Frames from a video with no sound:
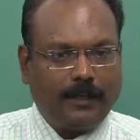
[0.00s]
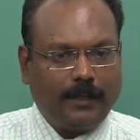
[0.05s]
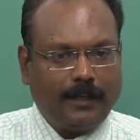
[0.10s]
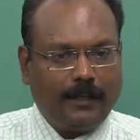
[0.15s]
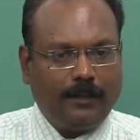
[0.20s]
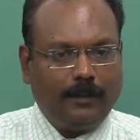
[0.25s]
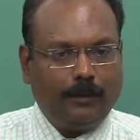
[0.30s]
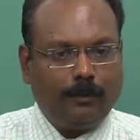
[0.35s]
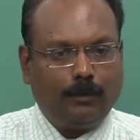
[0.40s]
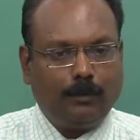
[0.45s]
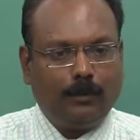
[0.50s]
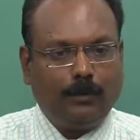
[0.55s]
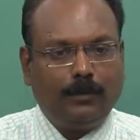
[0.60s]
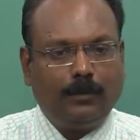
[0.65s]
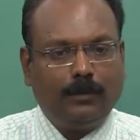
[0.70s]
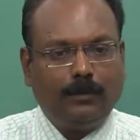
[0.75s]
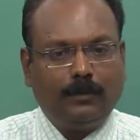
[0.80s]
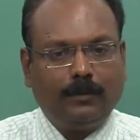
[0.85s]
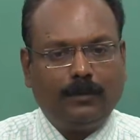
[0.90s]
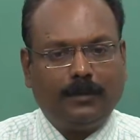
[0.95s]
again they hold
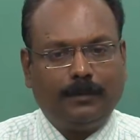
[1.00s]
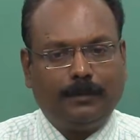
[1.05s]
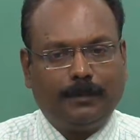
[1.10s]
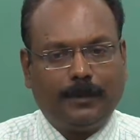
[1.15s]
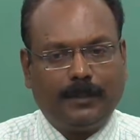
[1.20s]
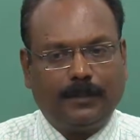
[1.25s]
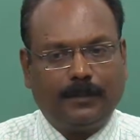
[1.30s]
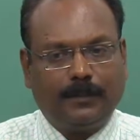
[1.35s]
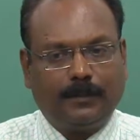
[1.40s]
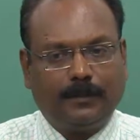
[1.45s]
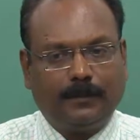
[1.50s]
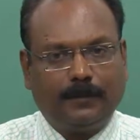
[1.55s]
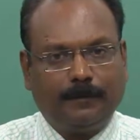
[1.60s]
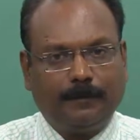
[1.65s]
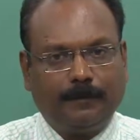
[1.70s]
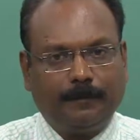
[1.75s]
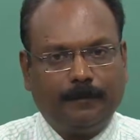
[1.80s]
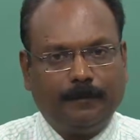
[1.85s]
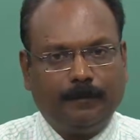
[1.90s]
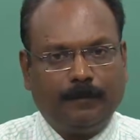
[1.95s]
on to the bench.
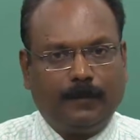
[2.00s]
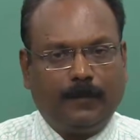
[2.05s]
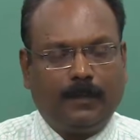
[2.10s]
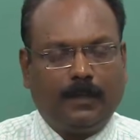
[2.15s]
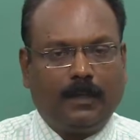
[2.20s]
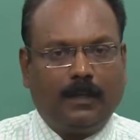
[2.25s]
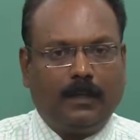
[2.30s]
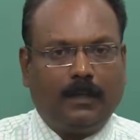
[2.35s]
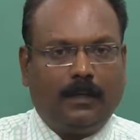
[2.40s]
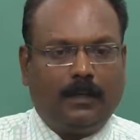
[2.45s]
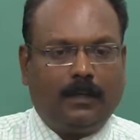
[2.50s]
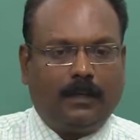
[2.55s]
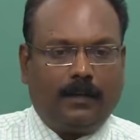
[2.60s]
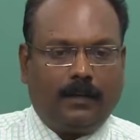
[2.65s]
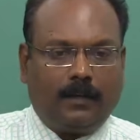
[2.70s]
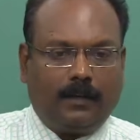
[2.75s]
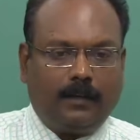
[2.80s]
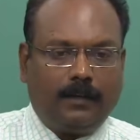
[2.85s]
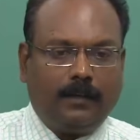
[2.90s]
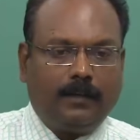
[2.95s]
And